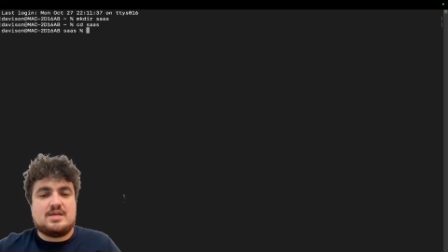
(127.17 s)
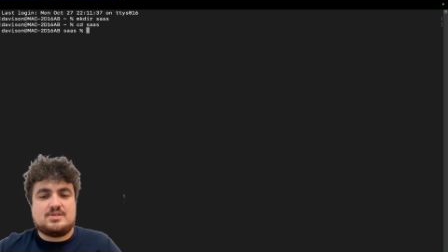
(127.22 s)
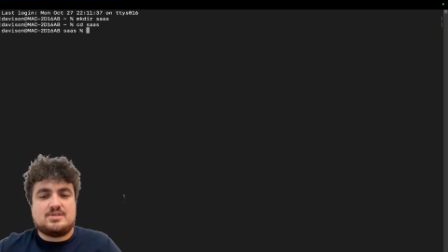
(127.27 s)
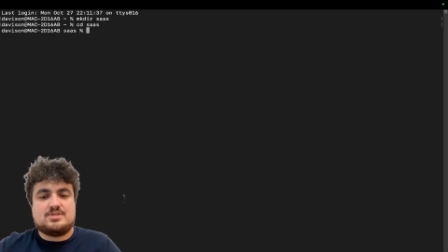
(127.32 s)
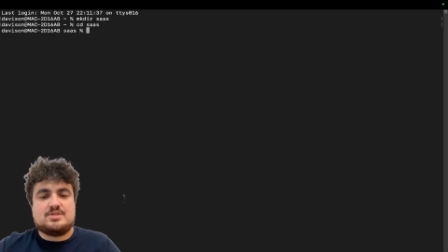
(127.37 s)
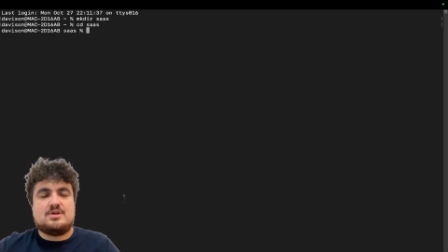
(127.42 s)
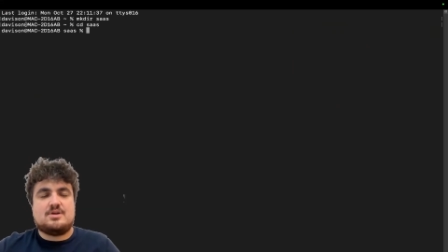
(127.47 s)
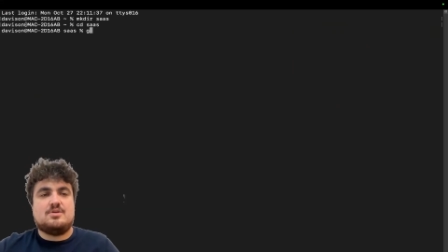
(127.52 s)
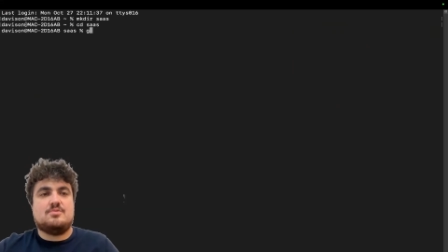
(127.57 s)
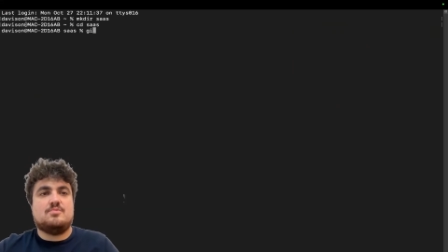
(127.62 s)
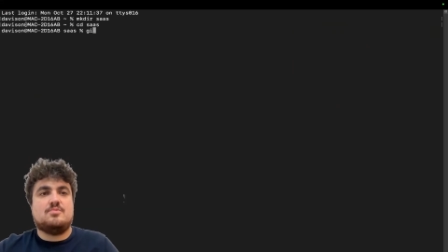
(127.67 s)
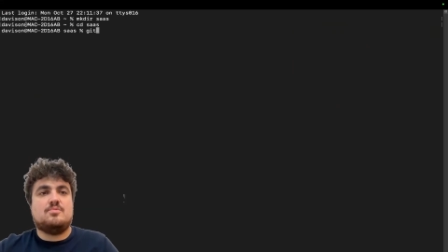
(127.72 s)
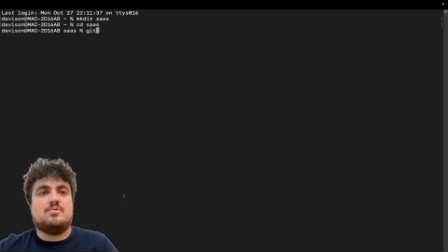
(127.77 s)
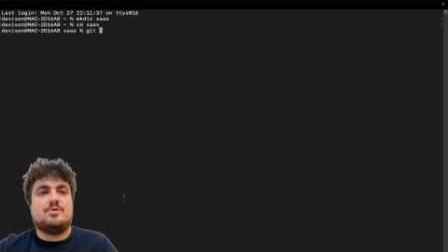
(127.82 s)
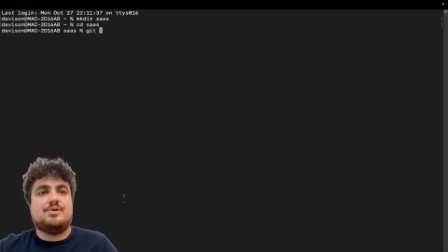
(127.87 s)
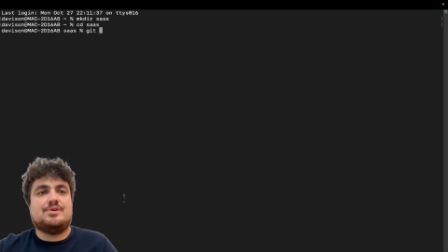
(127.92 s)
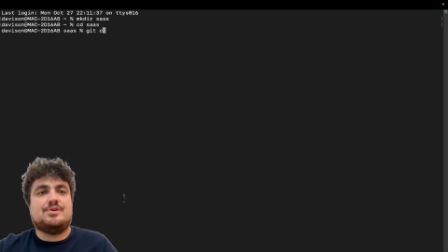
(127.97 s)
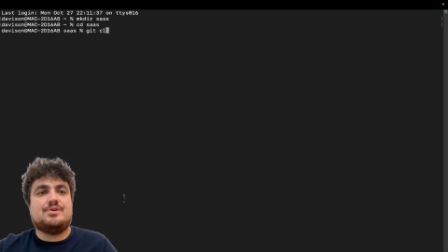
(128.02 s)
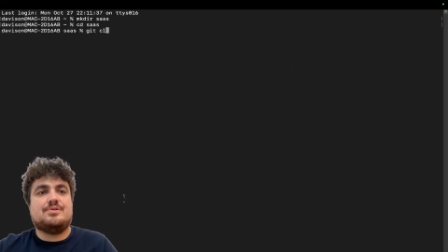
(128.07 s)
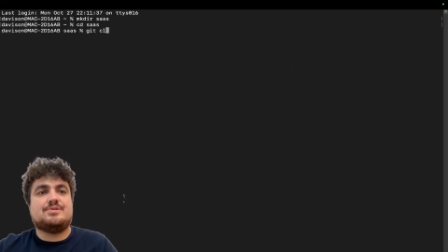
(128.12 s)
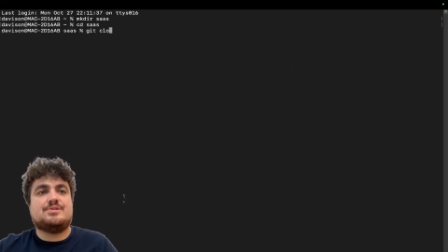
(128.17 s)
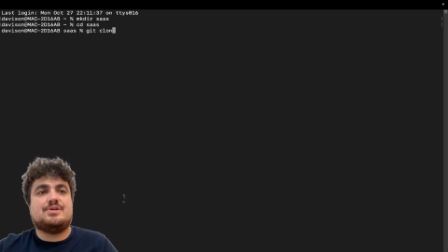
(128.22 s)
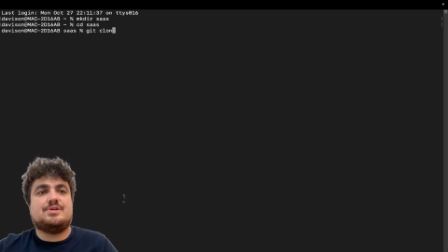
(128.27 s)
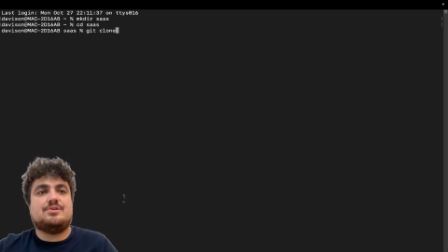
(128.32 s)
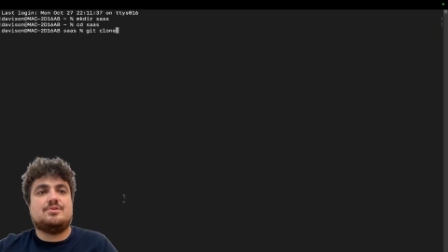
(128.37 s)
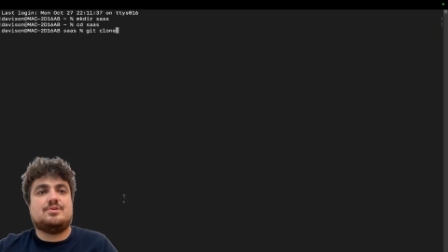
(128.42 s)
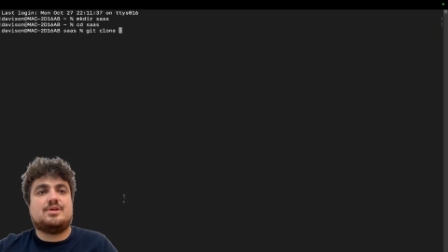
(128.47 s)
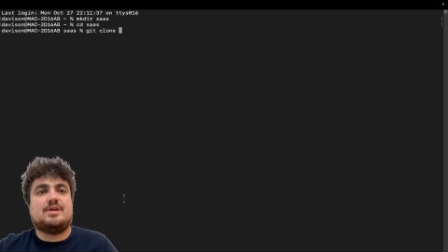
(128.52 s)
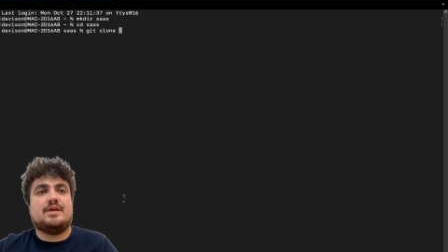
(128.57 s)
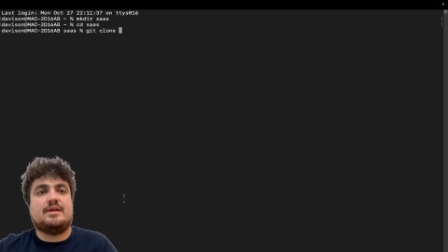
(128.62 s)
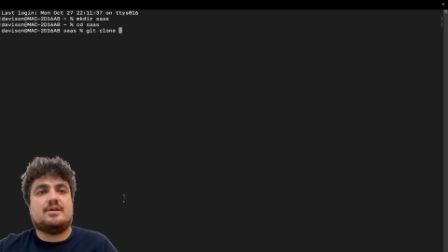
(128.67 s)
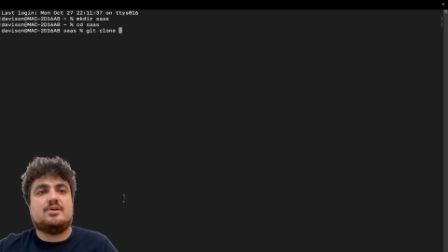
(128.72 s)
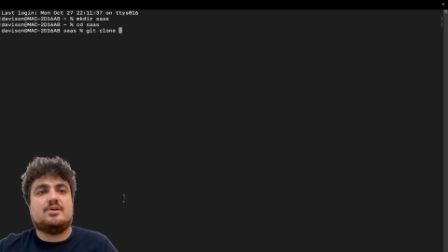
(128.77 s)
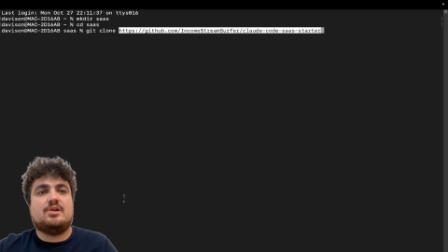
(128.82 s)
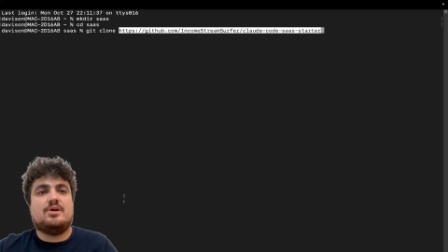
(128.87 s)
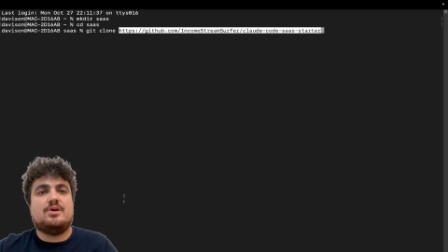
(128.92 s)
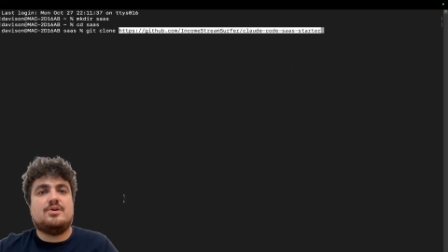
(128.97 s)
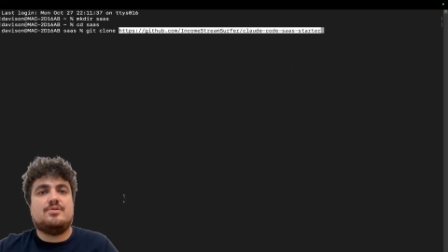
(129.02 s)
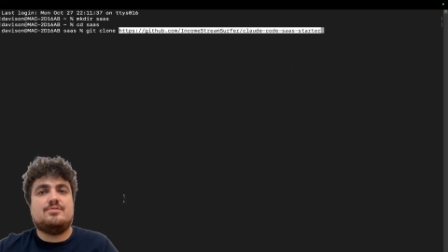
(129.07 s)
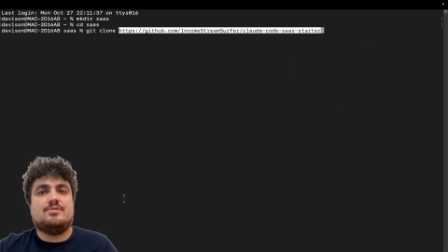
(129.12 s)
Okay, so what you do is you do
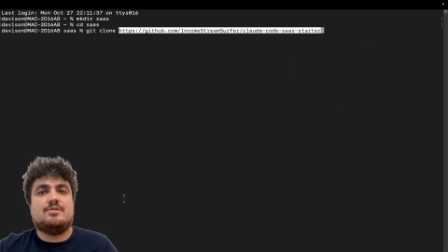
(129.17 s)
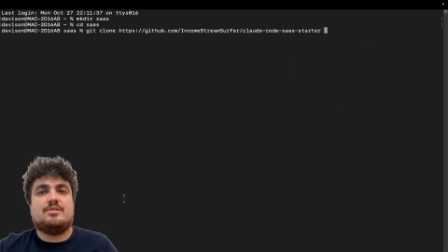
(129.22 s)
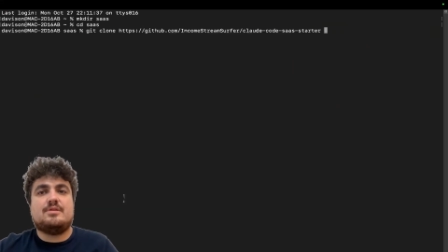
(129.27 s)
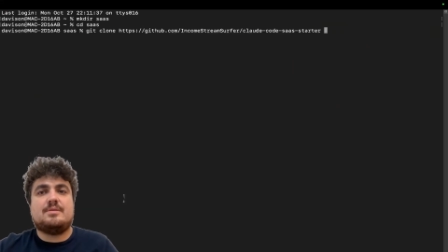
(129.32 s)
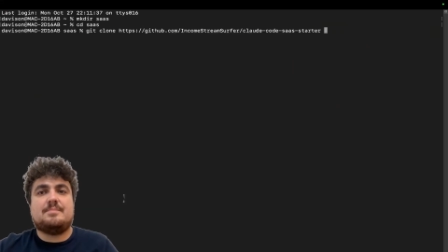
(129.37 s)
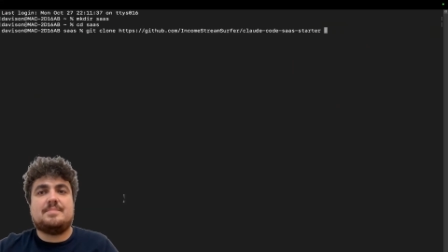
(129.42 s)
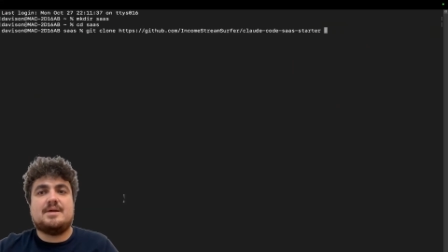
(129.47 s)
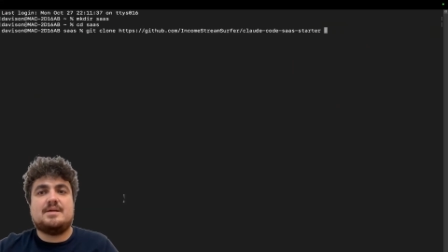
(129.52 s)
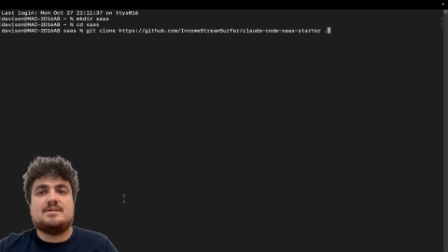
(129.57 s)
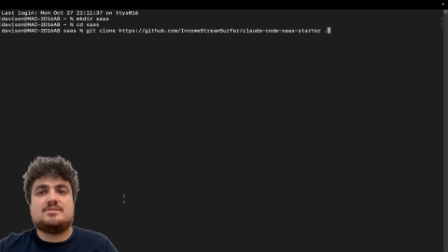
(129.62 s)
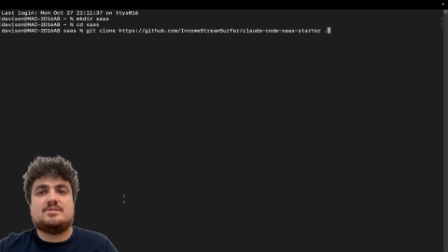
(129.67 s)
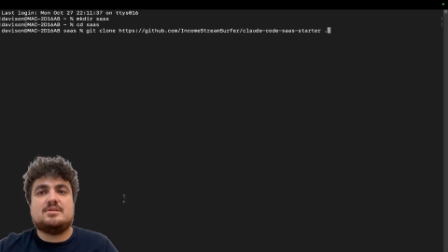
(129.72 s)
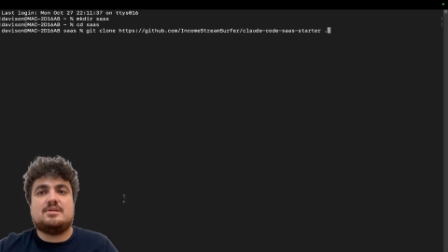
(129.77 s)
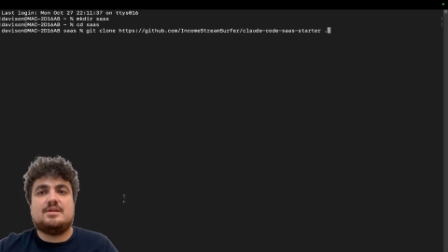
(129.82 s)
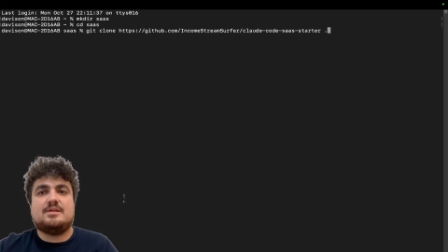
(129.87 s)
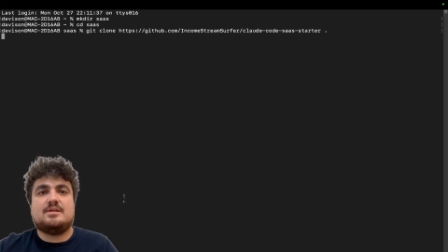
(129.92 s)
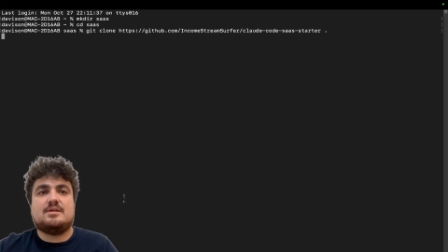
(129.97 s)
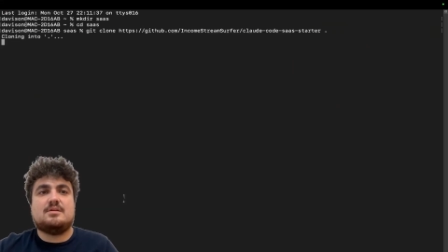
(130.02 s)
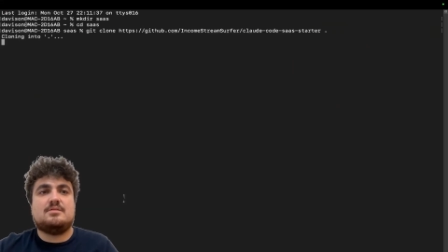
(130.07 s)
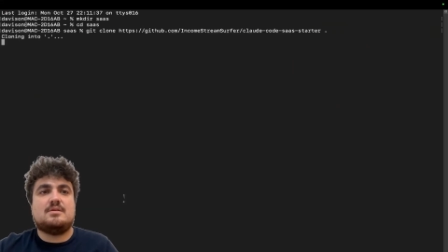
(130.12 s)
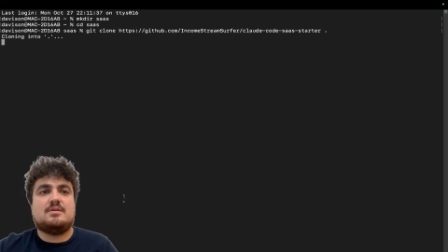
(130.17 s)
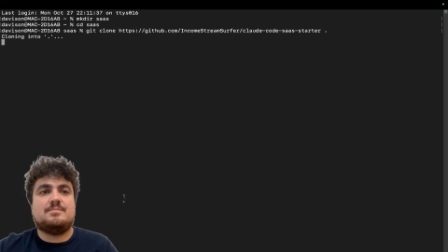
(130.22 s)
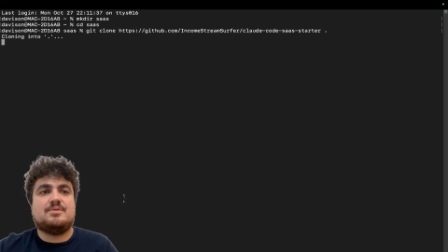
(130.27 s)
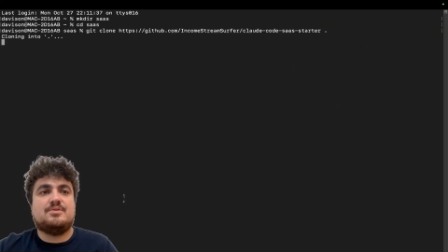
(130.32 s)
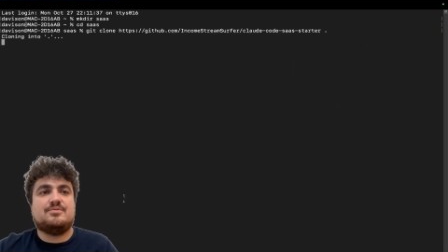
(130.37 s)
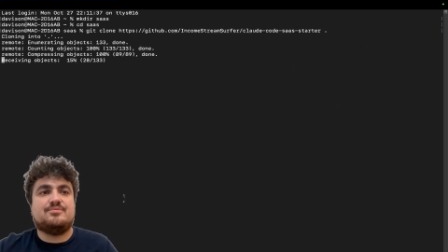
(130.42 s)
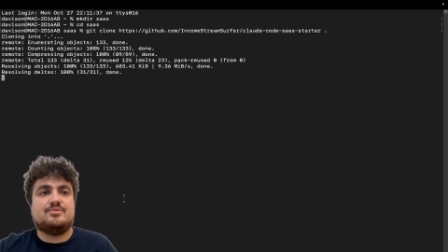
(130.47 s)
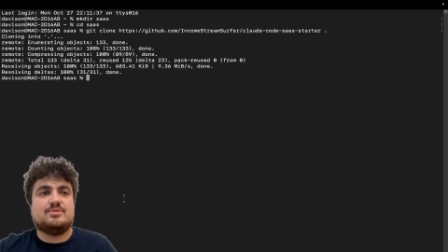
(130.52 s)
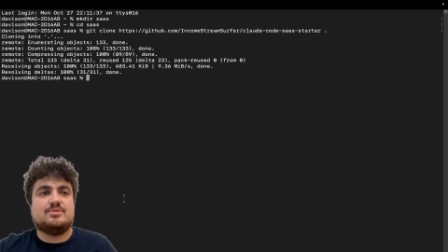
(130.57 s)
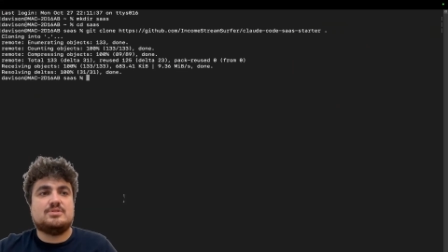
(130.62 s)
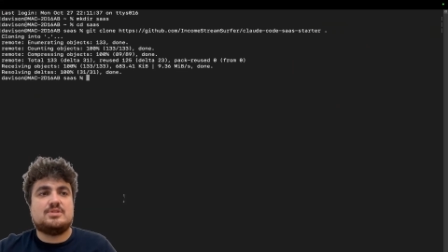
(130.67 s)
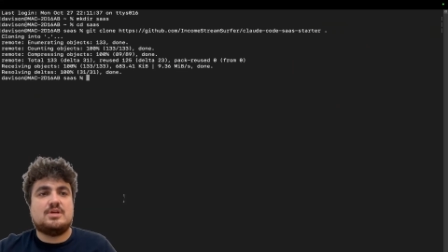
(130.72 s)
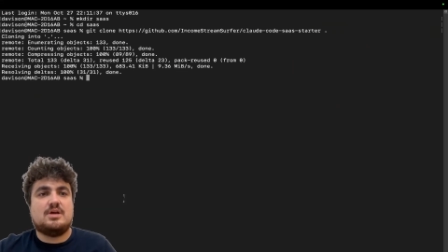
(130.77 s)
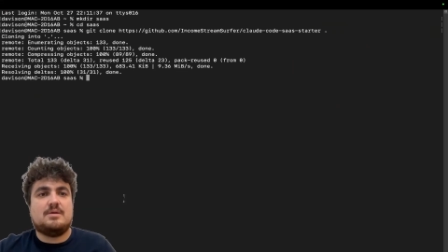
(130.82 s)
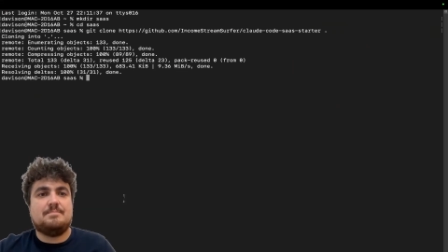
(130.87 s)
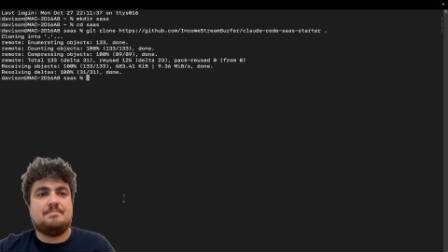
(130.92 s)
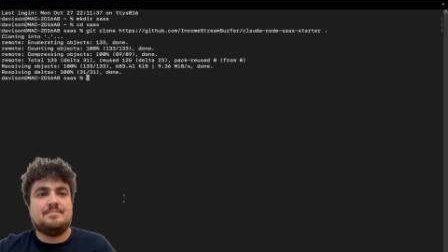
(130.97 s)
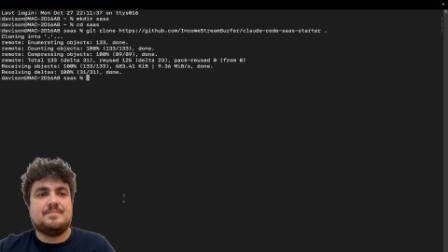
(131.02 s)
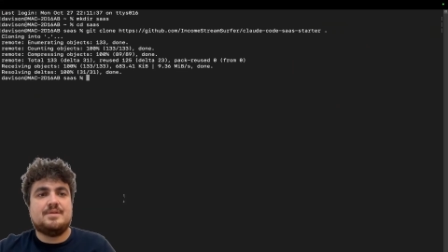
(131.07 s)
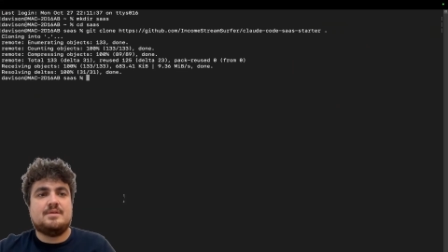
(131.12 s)
git clone and then paste the link and then put a full
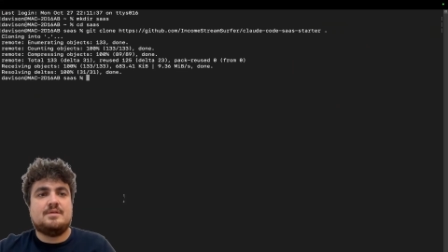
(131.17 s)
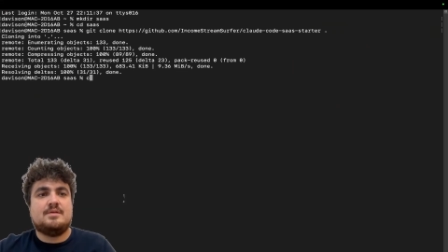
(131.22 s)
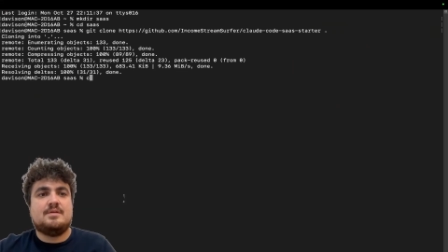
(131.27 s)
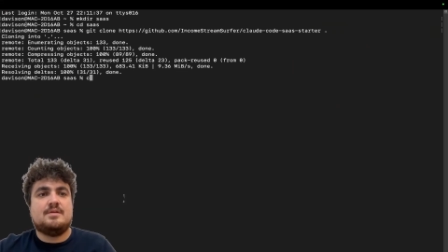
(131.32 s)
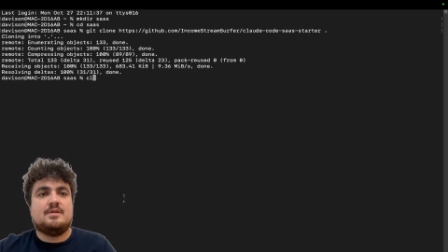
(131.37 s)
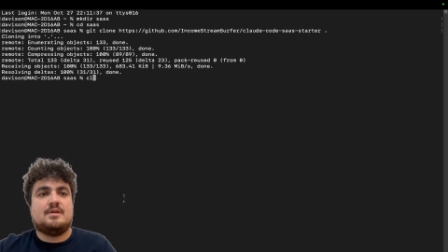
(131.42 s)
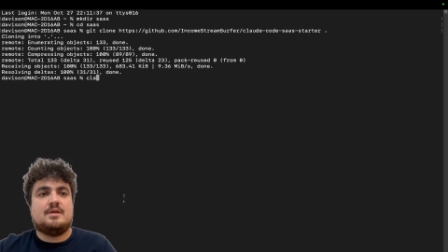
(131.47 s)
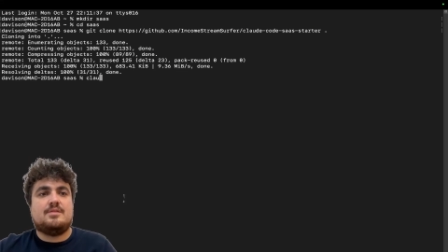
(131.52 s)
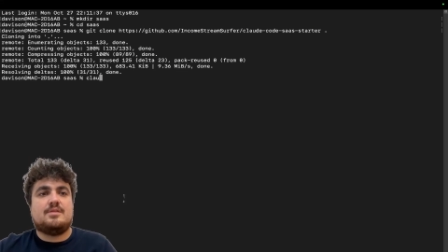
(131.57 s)
stop.